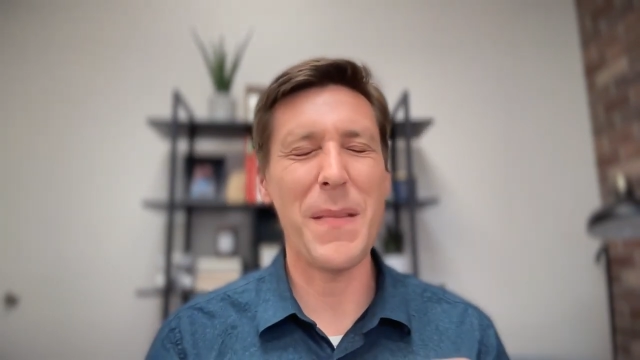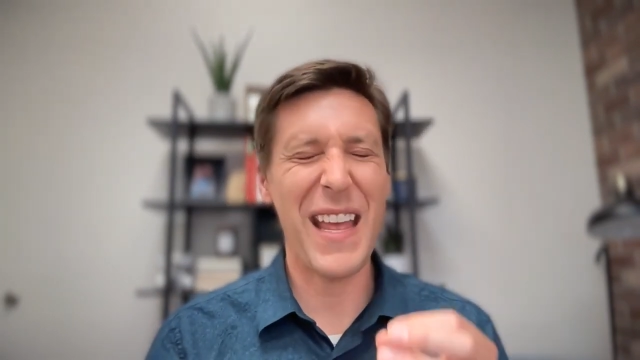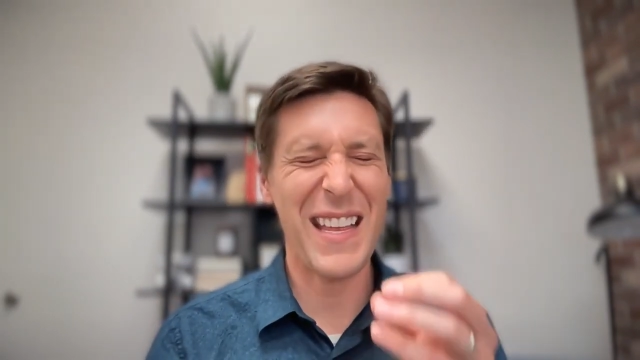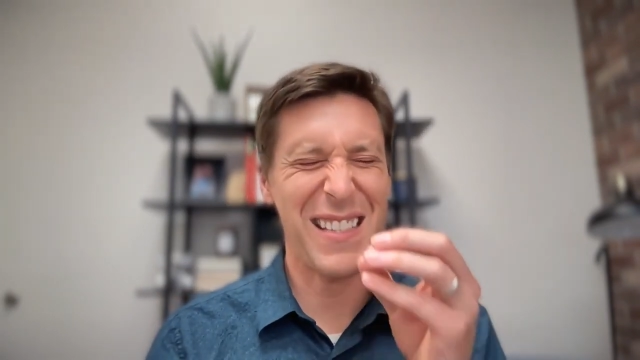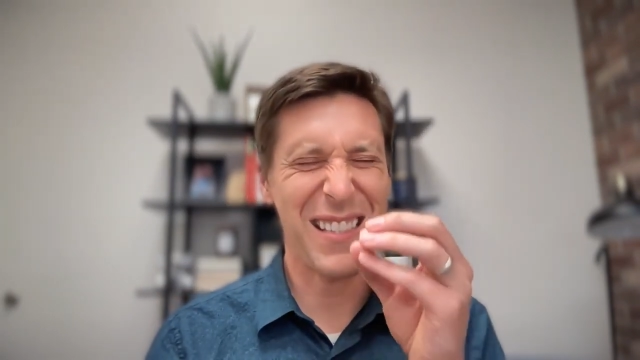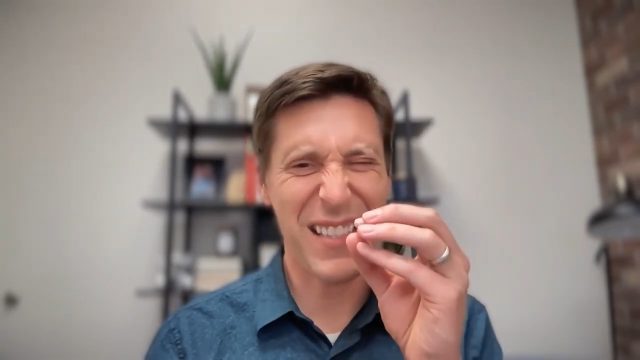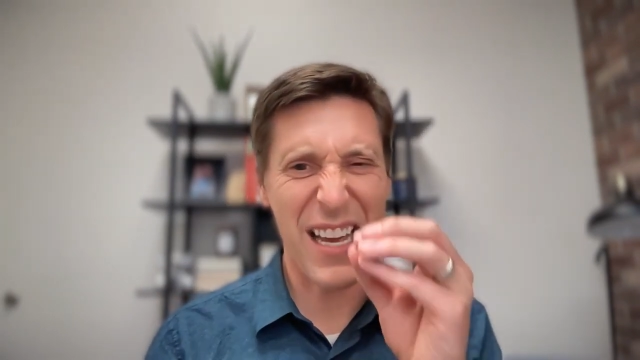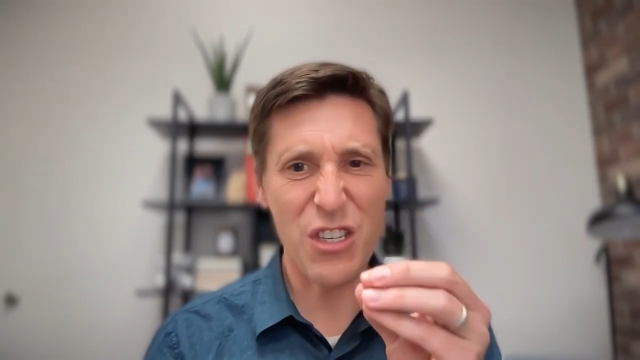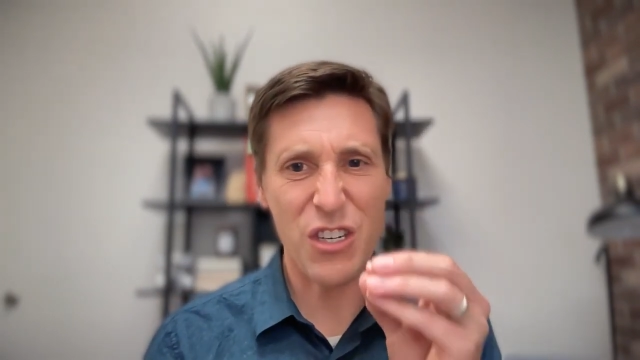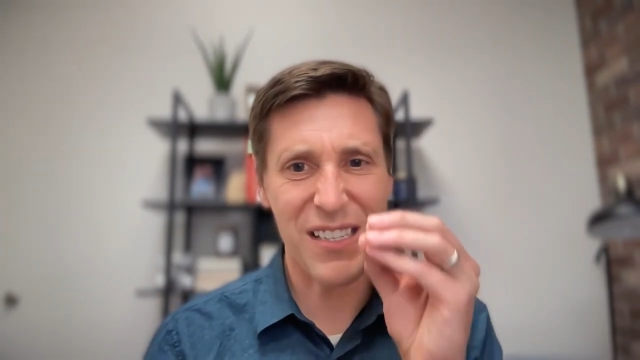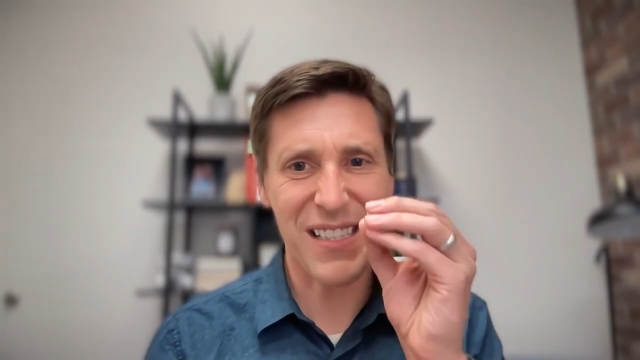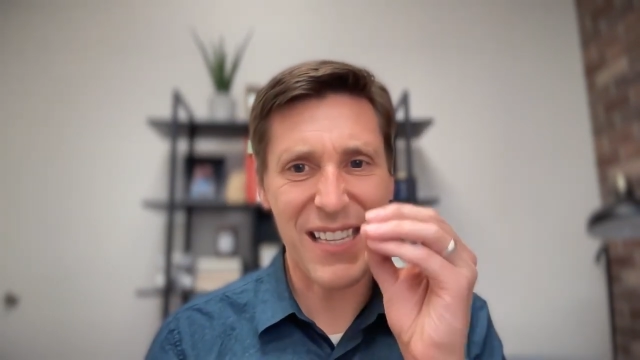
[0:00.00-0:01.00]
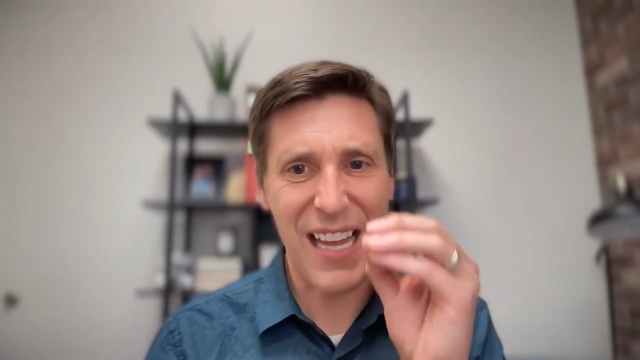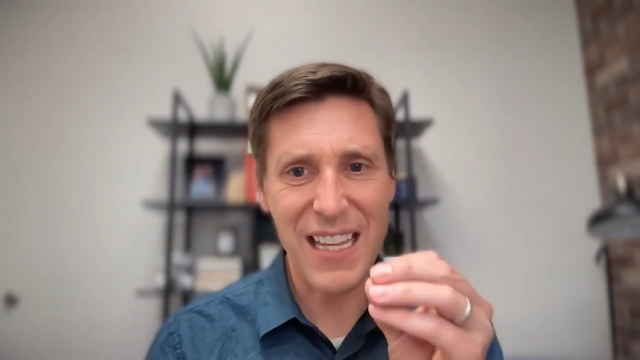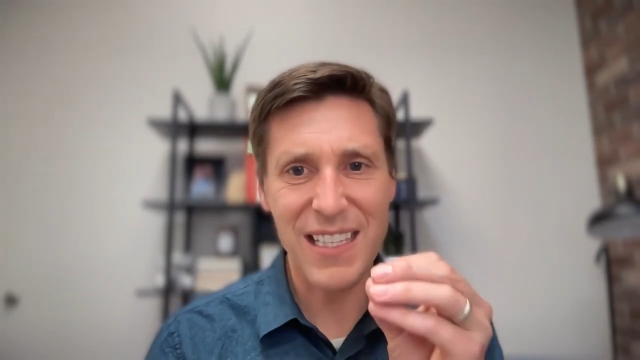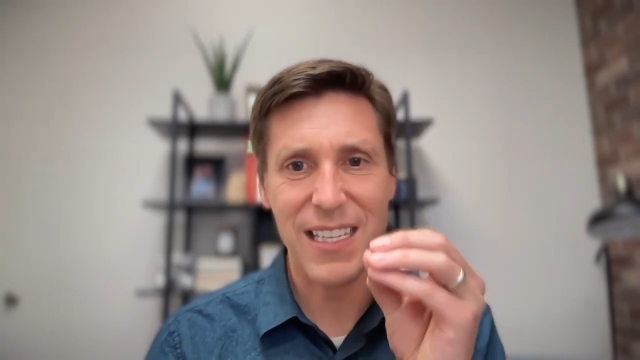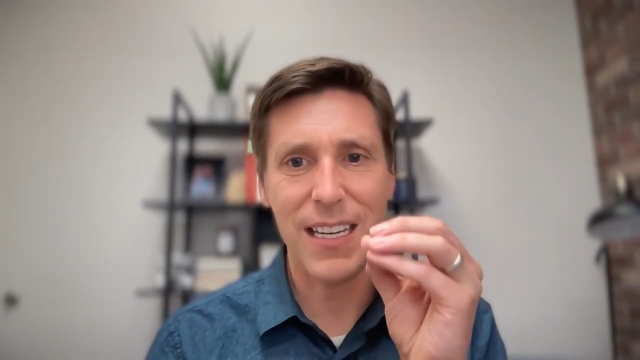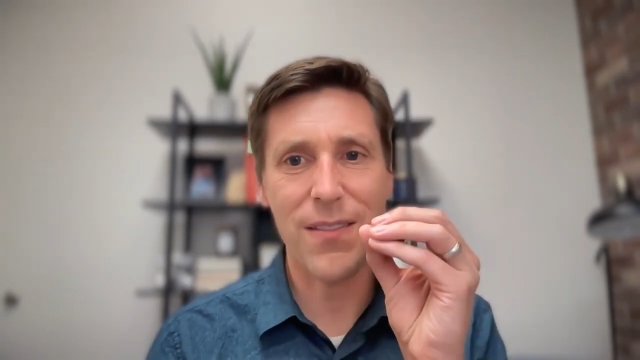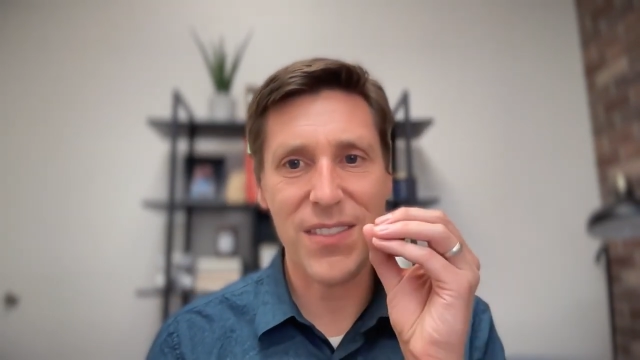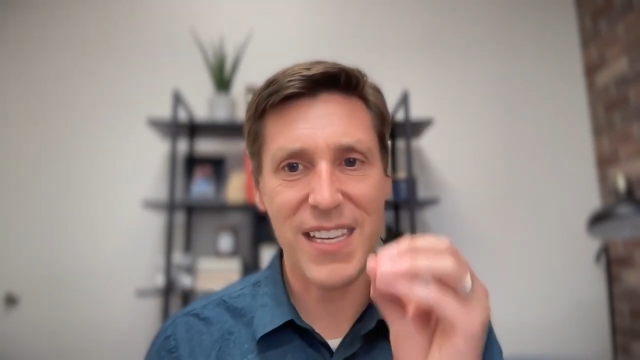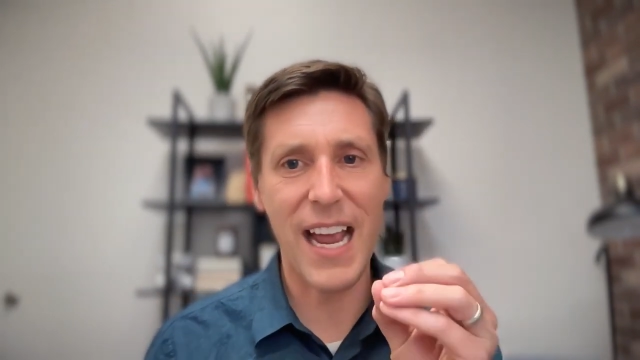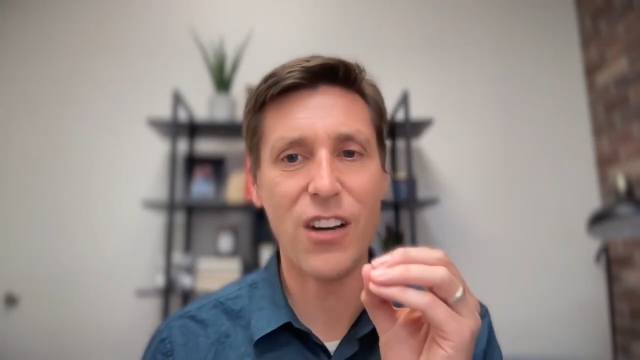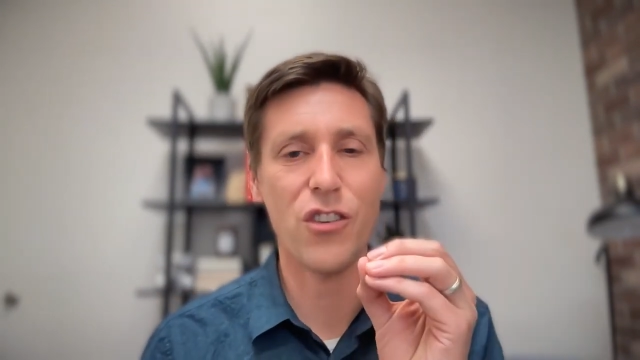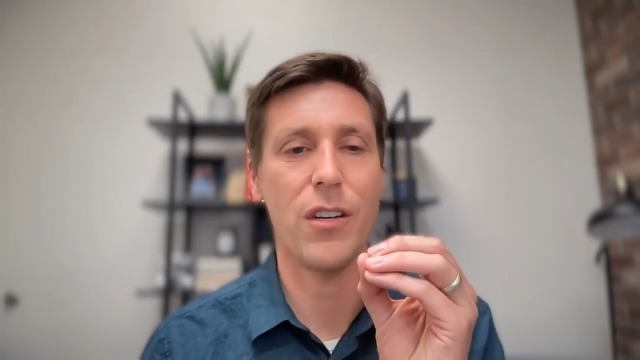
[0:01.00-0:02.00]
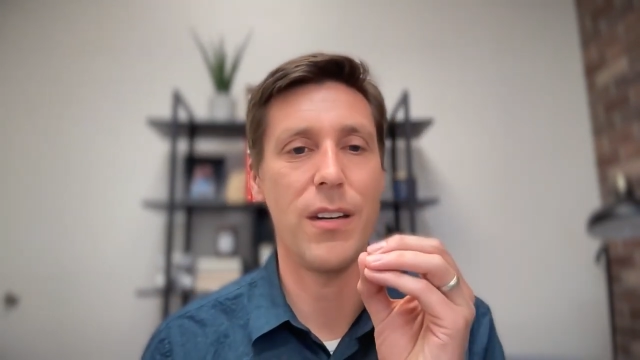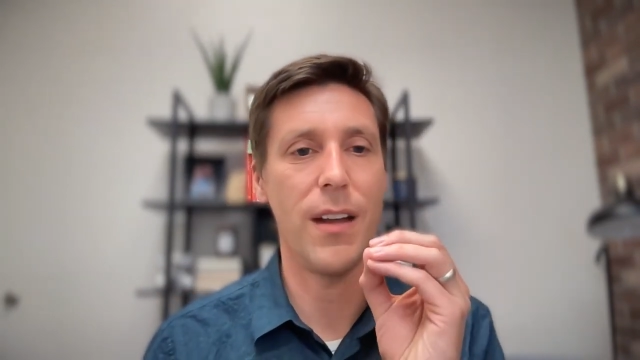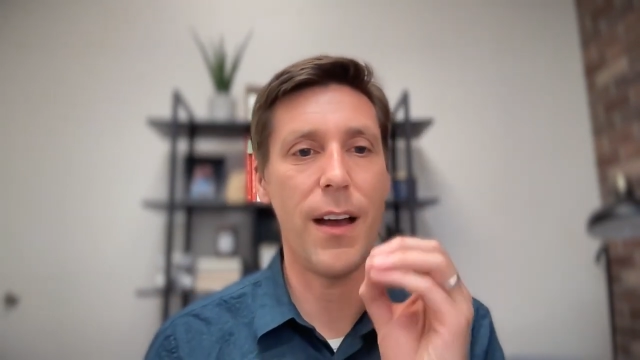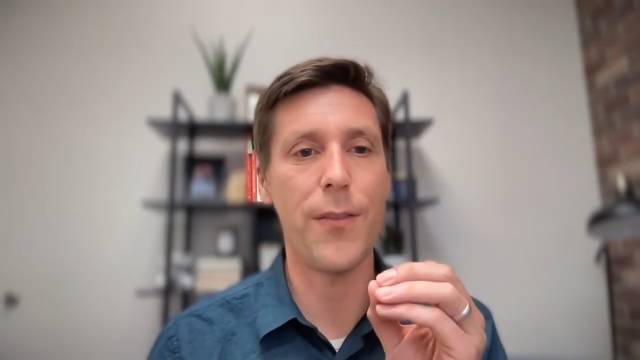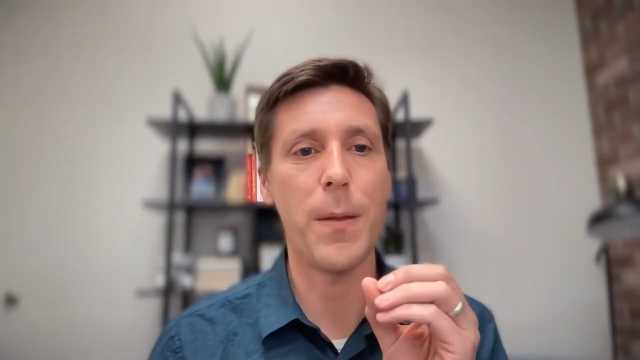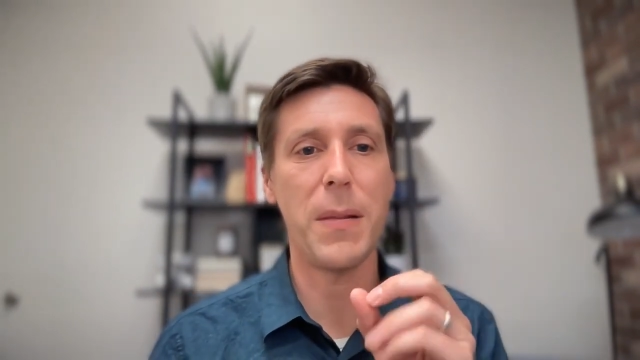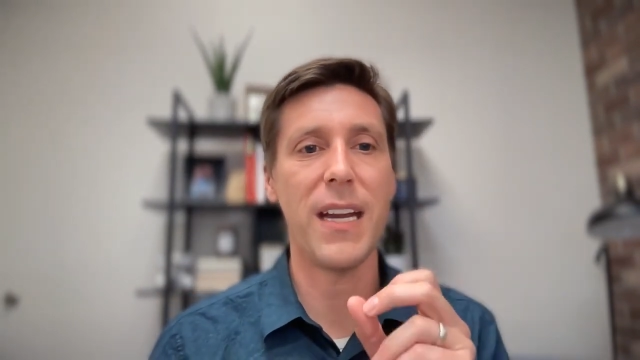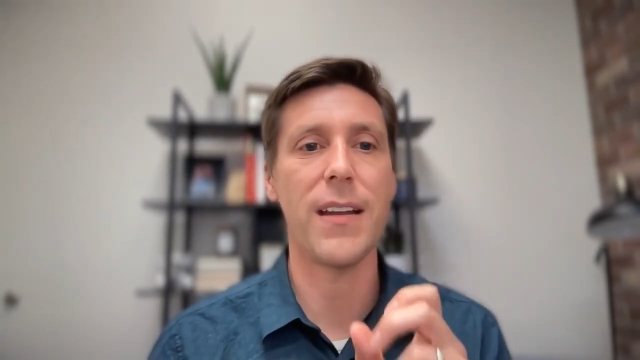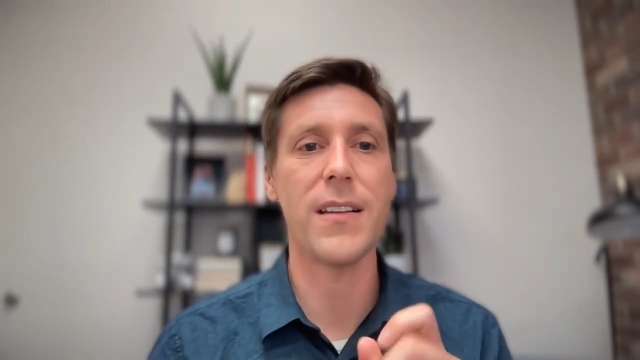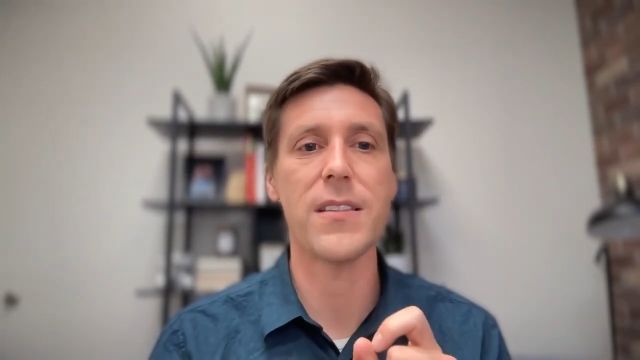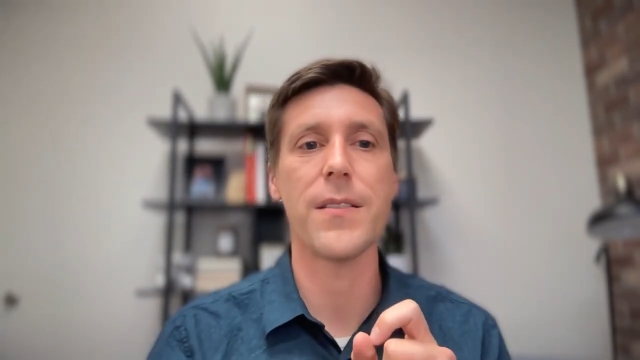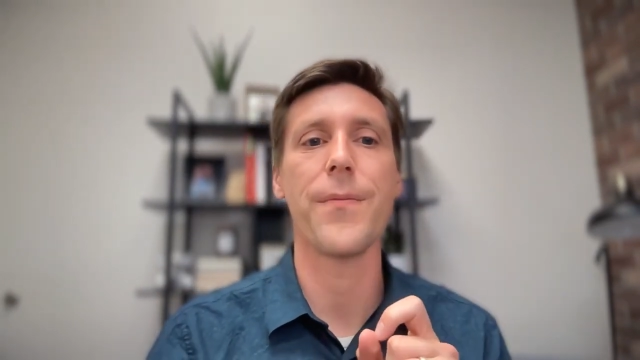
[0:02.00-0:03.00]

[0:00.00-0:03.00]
is such a sensitive section of the penis.